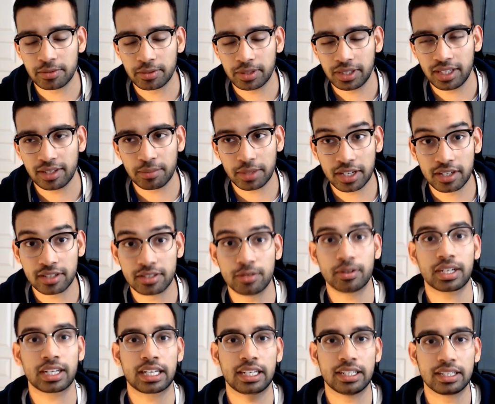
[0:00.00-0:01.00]
with it, because you
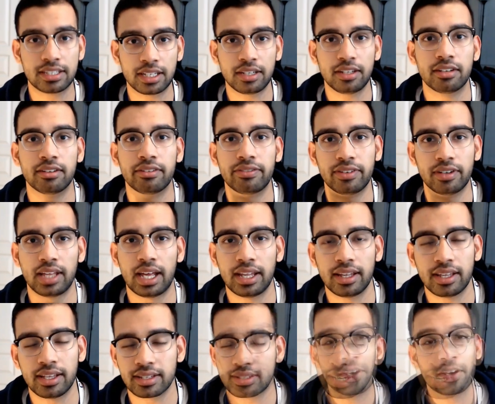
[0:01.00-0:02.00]
want to continue to fill that list.